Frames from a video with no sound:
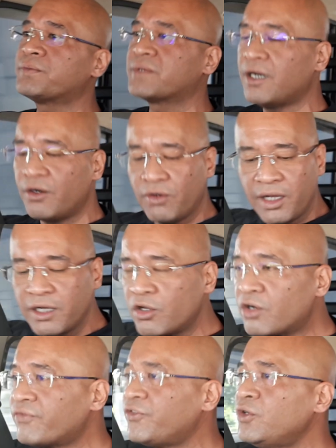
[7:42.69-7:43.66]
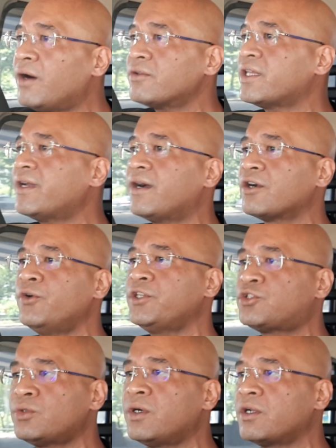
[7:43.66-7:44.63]
Now, a lot of you out there are
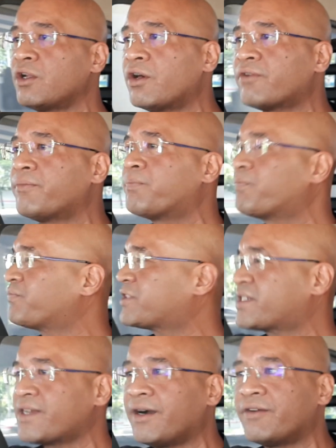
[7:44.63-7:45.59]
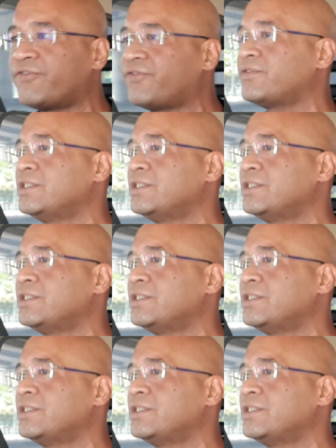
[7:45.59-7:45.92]
going through a lot of stuff,